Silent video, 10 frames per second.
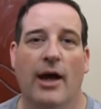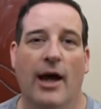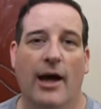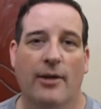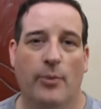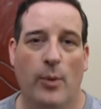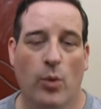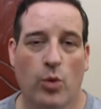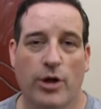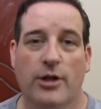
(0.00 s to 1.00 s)
and people
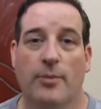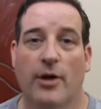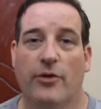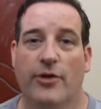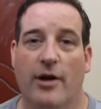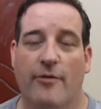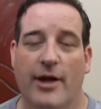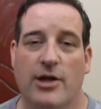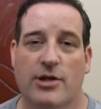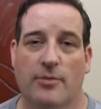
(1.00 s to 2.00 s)
worried about
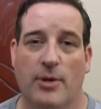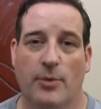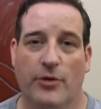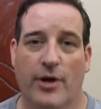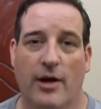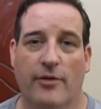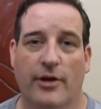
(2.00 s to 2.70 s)
starvation and people starving.